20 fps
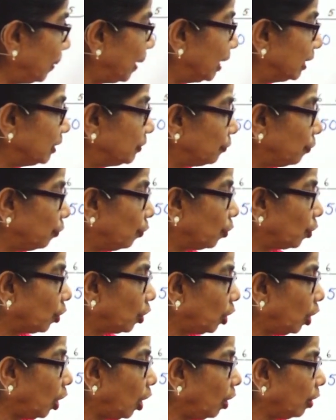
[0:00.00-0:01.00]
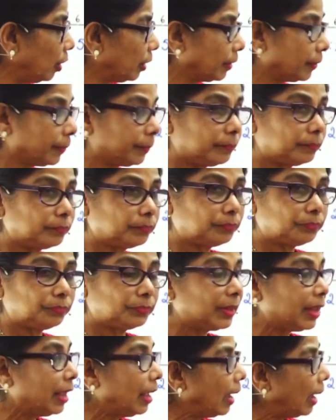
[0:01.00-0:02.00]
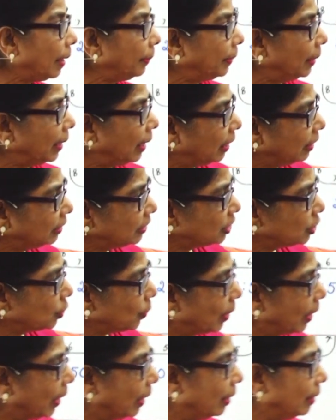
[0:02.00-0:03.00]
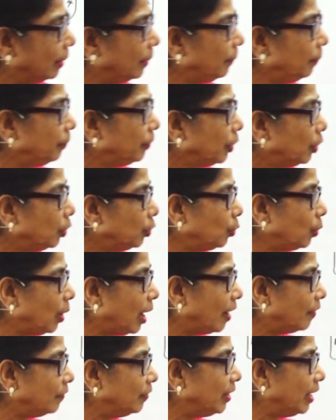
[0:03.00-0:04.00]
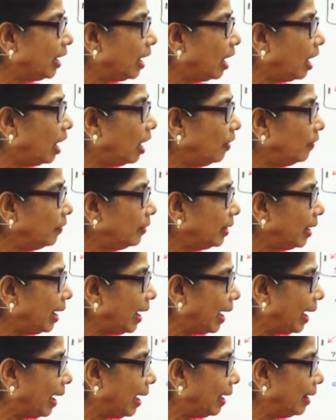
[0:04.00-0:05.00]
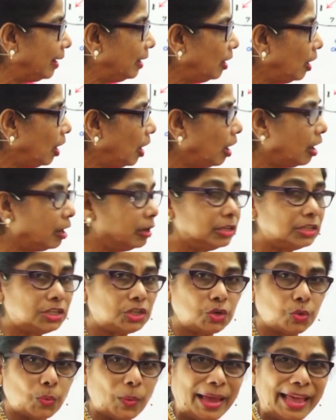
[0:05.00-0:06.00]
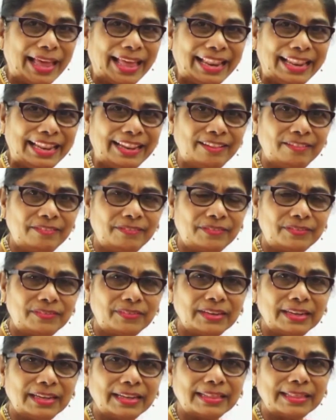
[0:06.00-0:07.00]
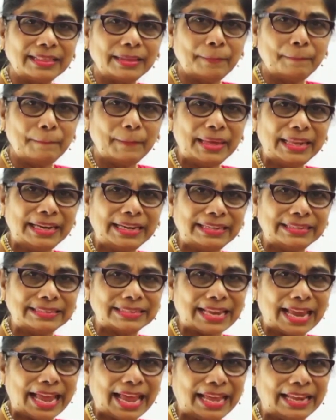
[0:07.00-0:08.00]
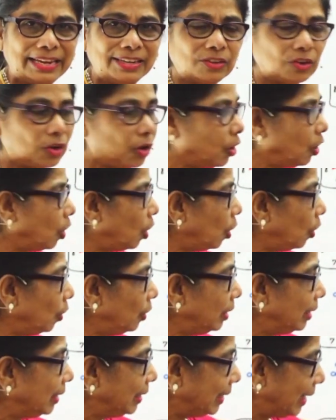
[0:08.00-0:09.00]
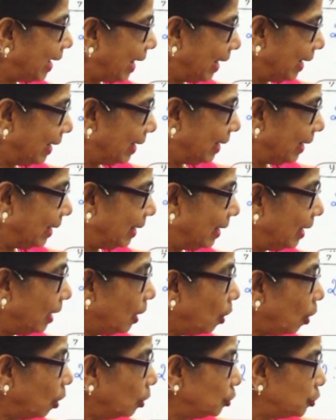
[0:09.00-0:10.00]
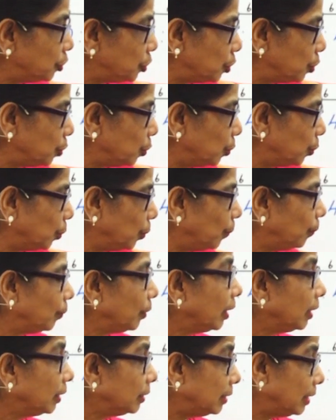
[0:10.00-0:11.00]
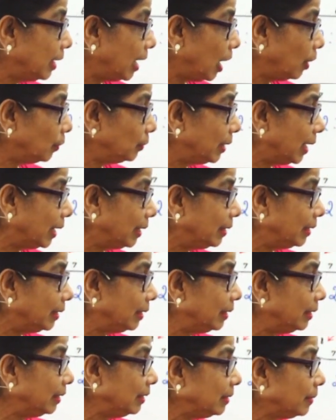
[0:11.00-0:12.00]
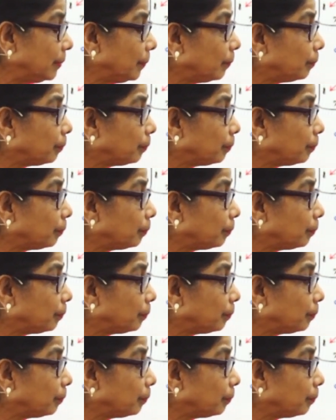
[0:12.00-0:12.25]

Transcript: past 4 o'clock and the last one you have the hour hand on 12 the minutes hand on 10 on 2 now that is